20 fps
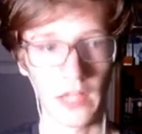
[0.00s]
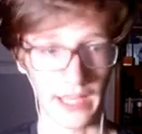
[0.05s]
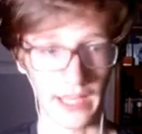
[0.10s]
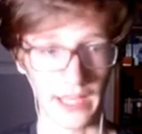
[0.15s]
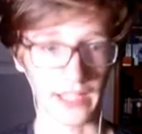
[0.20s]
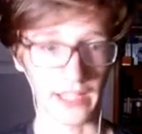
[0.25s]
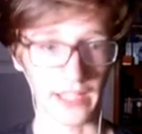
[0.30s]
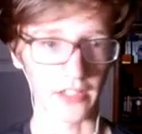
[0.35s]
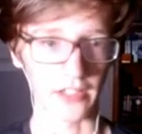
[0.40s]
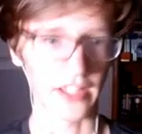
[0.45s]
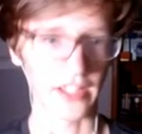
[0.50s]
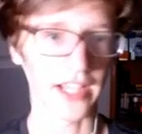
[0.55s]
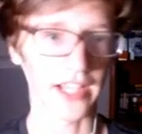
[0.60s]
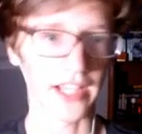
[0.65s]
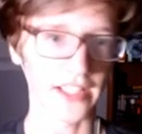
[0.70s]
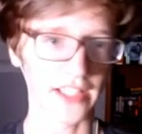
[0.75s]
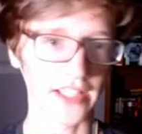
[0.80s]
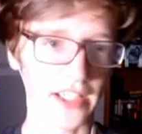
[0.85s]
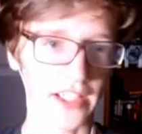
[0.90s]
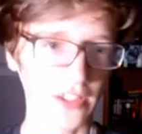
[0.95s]
Hang on. Yeah,
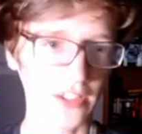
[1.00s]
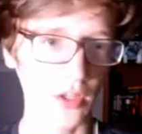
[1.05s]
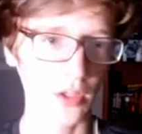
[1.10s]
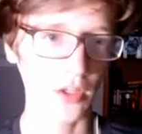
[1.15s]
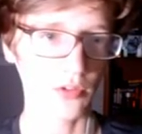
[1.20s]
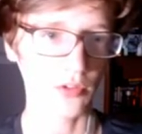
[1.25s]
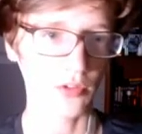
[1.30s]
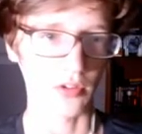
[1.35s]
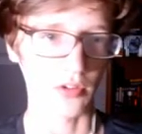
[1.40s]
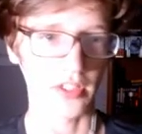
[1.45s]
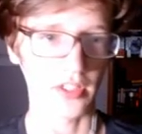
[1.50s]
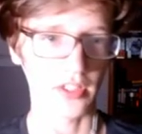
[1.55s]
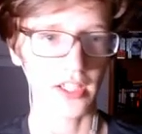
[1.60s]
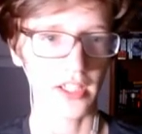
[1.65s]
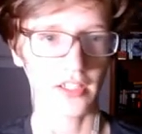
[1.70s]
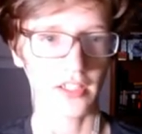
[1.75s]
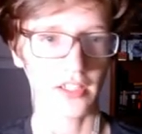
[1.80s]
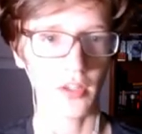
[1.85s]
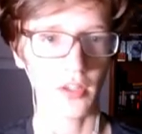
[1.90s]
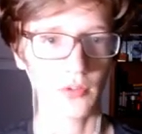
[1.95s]
get closer.
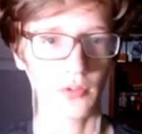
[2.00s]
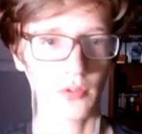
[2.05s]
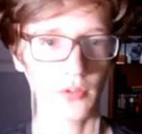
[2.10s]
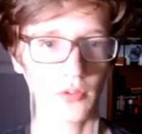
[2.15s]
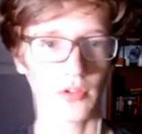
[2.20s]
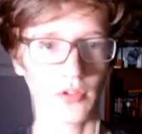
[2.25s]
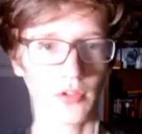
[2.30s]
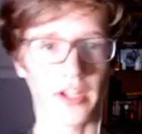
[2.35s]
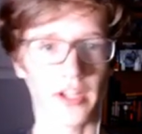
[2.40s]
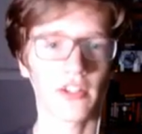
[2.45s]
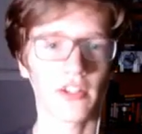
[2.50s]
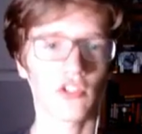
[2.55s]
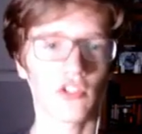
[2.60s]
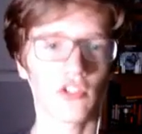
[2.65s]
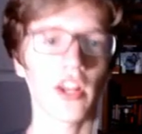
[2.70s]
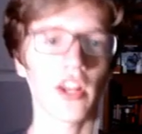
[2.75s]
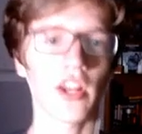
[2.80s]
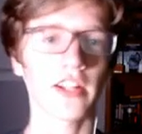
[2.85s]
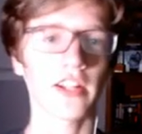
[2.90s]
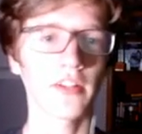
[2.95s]
Get closer. I got a
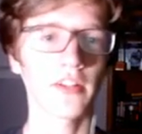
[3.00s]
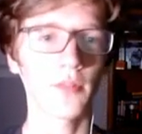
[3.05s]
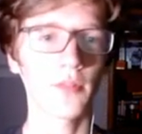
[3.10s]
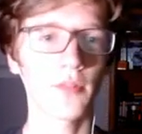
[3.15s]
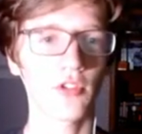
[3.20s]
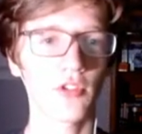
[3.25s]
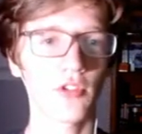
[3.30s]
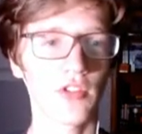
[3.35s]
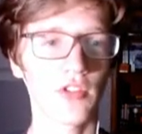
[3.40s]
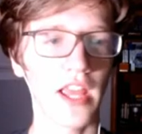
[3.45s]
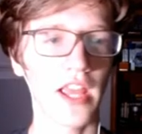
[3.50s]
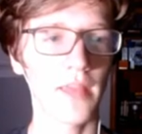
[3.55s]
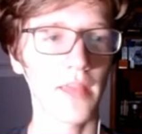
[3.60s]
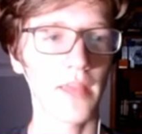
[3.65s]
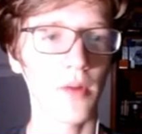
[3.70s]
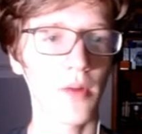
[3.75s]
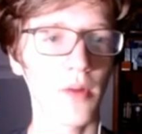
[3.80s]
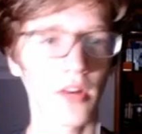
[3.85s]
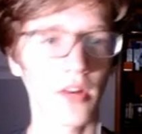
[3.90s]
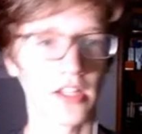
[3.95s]
shotgun with your
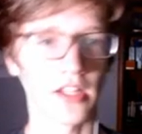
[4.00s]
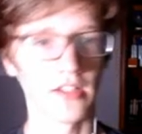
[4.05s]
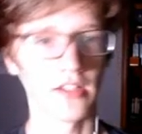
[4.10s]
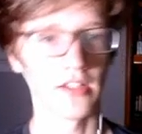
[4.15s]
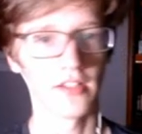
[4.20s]
name on it.